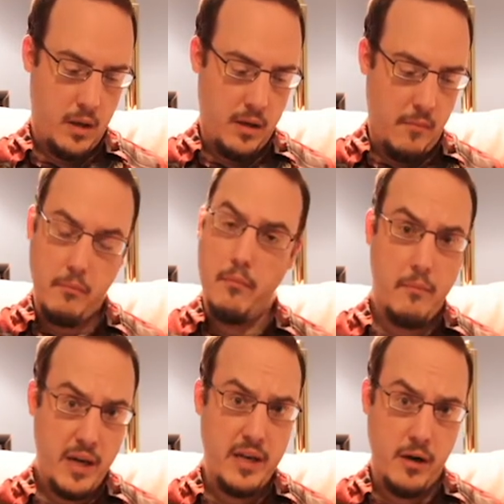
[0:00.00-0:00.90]
Now,
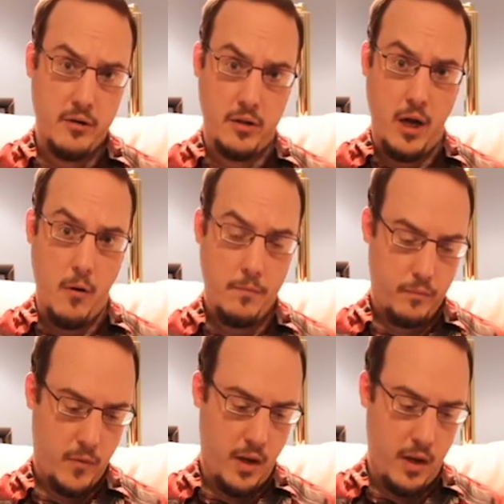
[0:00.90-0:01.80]
many years ago,
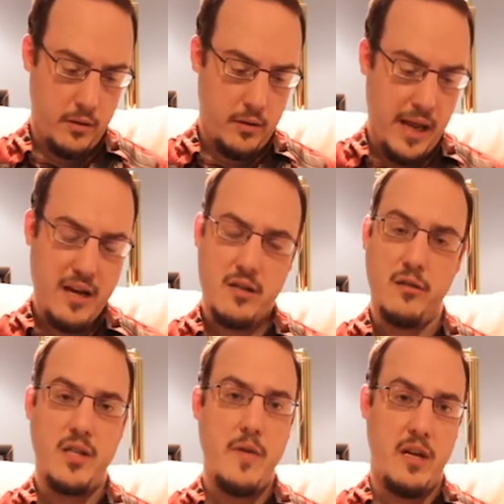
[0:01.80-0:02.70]
National
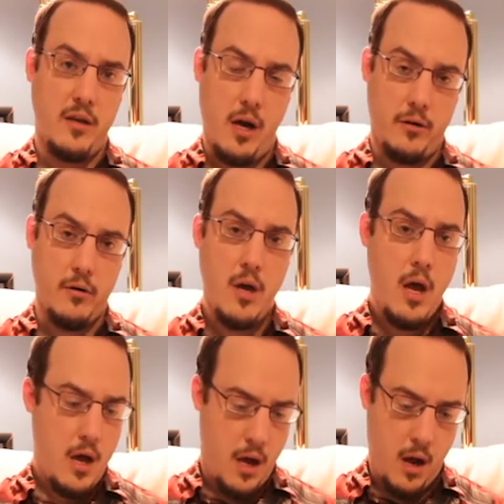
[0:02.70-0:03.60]
Semiconductor
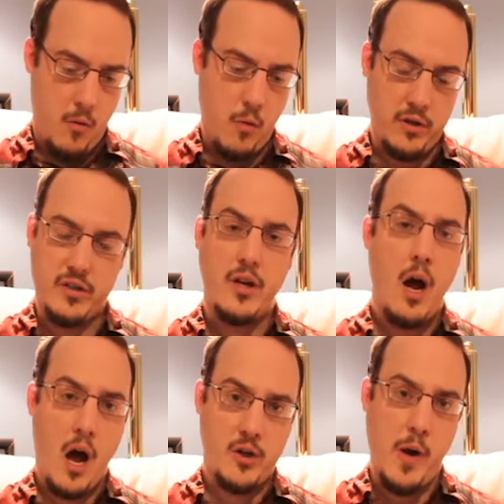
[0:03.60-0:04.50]
was
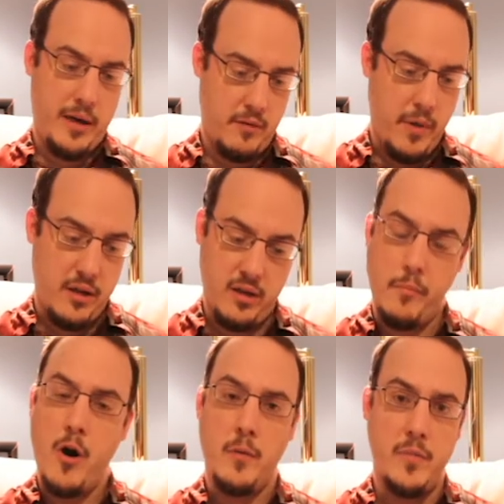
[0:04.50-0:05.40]
contracted by the
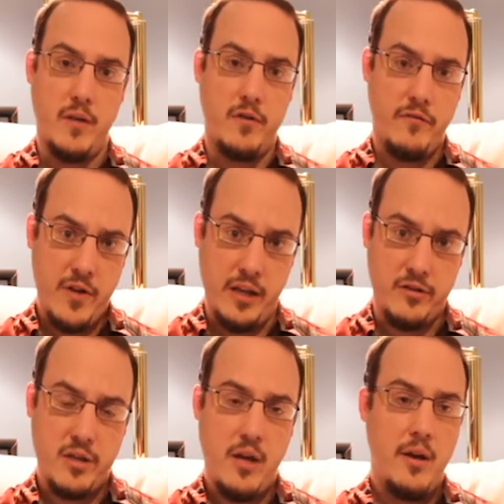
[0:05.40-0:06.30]
Department of
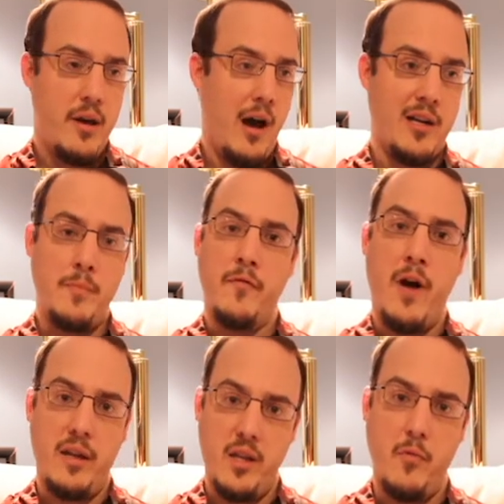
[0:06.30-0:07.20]
Defense to
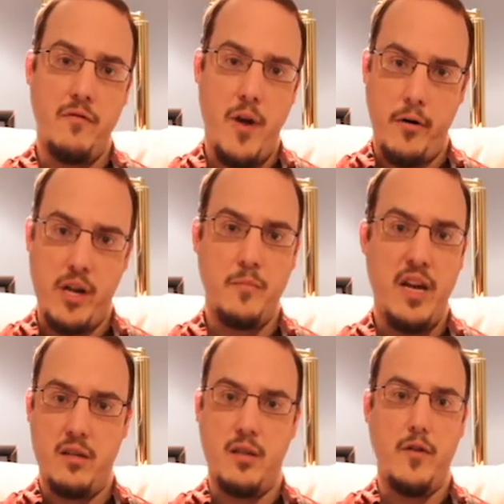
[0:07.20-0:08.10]
provide them with various
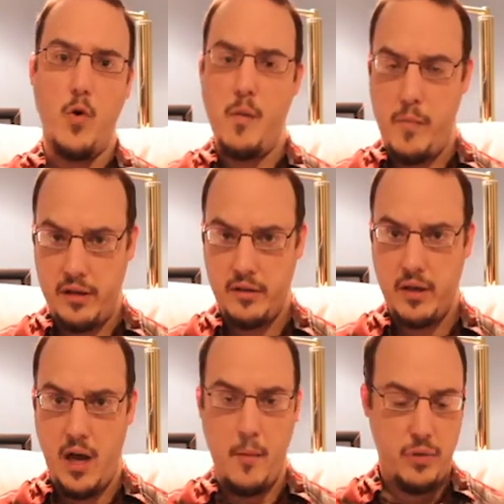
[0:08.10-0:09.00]
pieces of equipment,
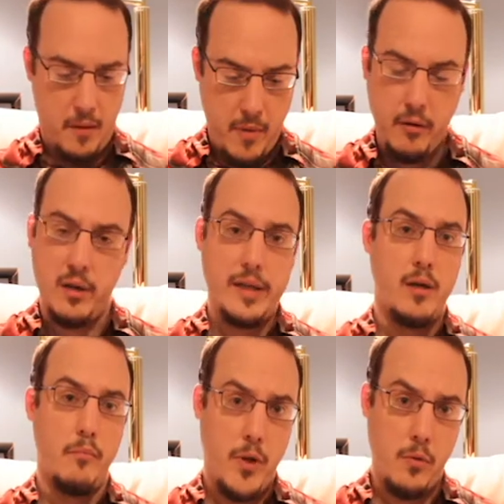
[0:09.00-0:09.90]
primarily
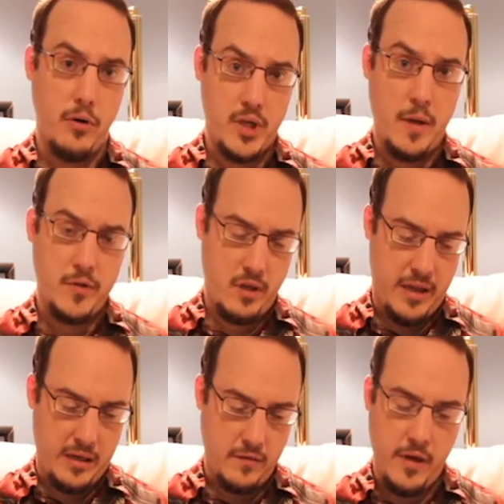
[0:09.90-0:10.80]
computer chips and
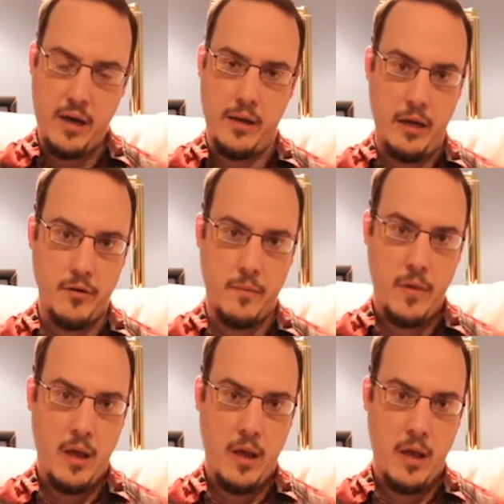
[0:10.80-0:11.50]
things of that nature.